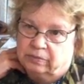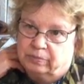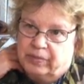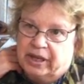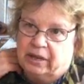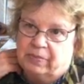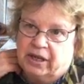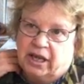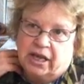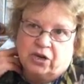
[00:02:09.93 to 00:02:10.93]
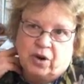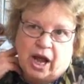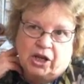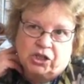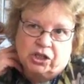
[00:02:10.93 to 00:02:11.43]
many
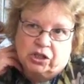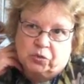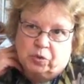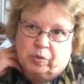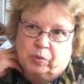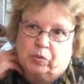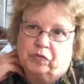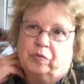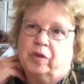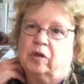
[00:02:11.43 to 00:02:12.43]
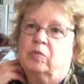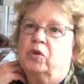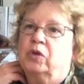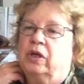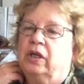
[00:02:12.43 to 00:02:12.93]
interactions with people from the
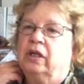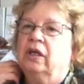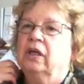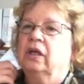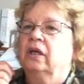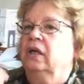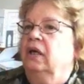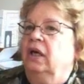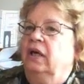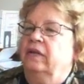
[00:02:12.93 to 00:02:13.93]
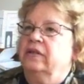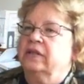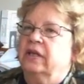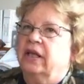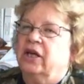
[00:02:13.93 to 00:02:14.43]
community, and this
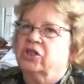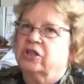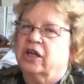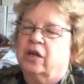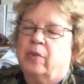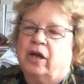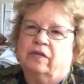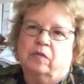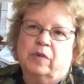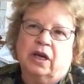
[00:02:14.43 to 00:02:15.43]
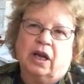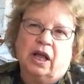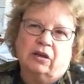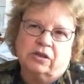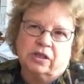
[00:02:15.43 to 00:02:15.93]
study actually came out of a mental
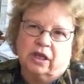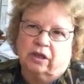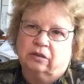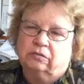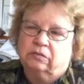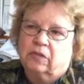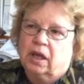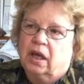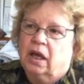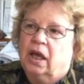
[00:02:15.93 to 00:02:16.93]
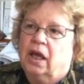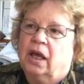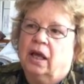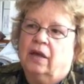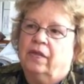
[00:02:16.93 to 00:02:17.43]
health center,
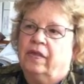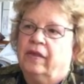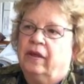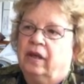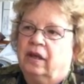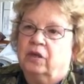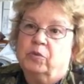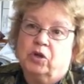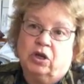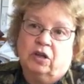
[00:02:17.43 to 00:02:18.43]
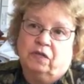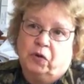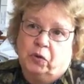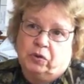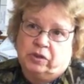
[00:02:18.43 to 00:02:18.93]
and the community
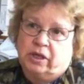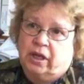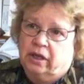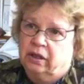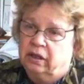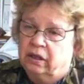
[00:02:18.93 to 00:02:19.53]
folks said,